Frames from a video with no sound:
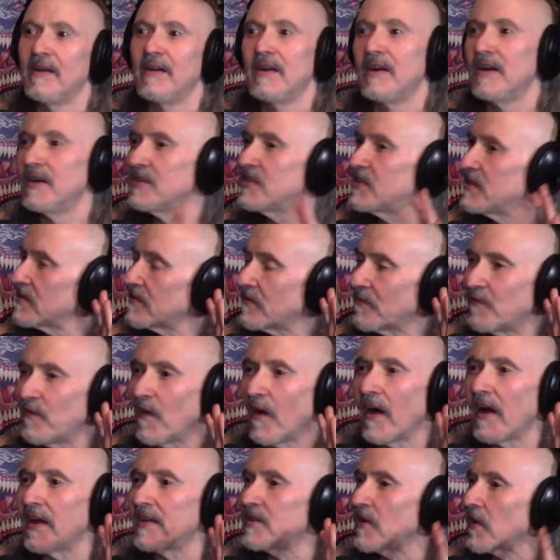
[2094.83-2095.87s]
just
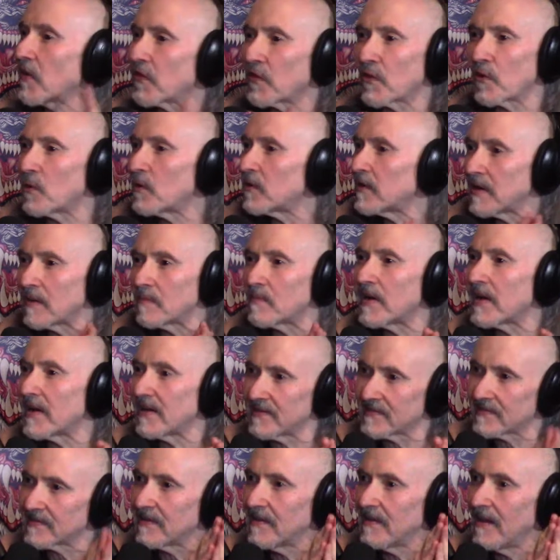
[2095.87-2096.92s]
find a
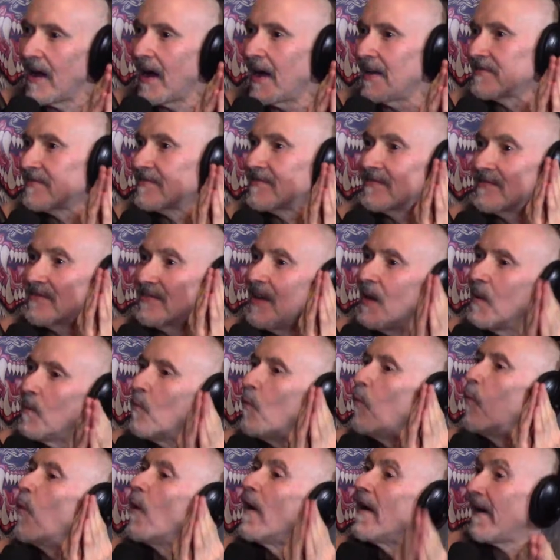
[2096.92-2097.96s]
thirty-minute slot
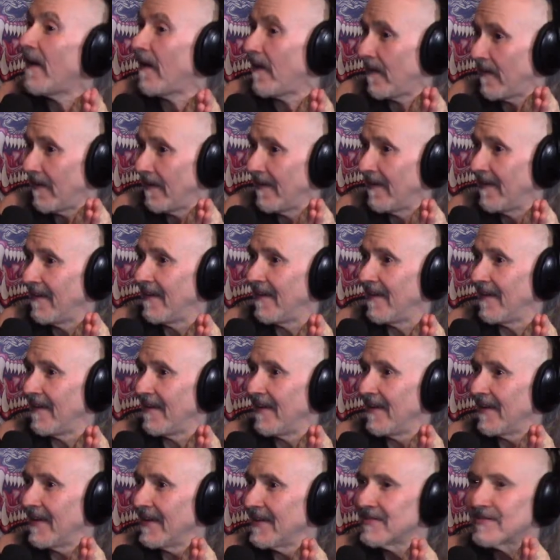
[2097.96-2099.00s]
somewhere.
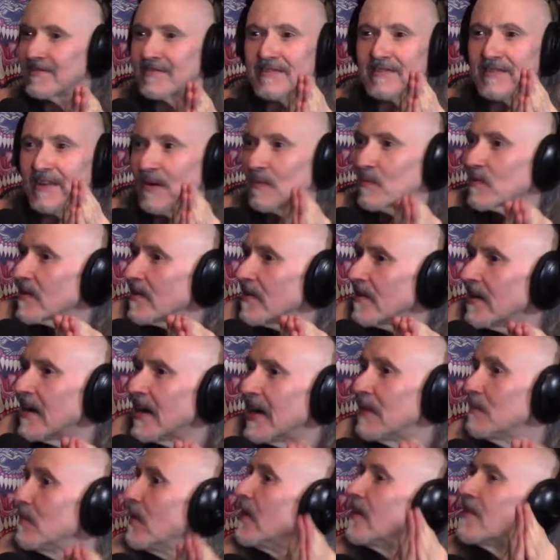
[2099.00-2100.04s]
Some
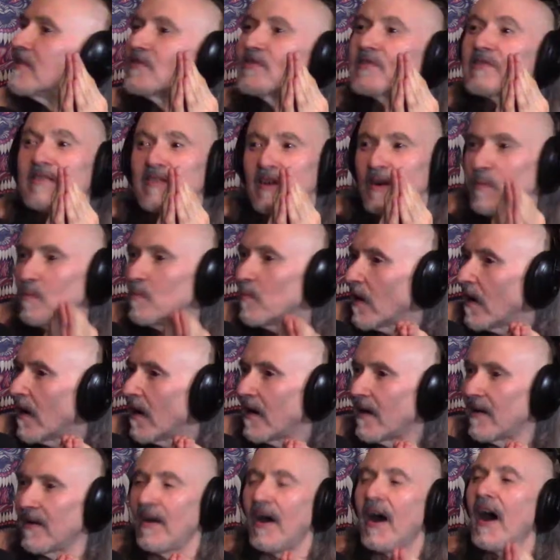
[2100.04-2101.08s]
club, some
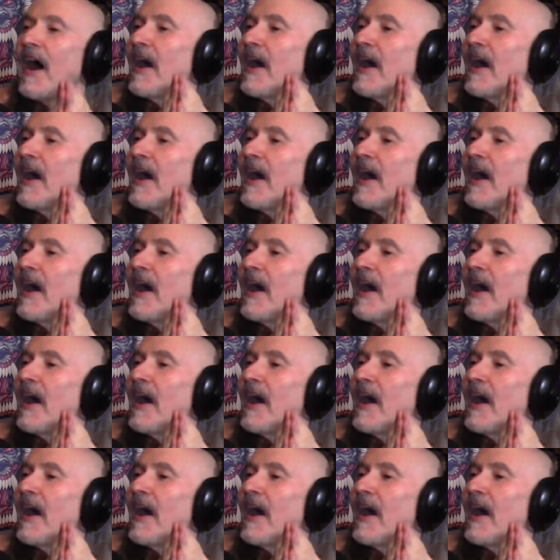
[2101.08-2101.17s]
bar, I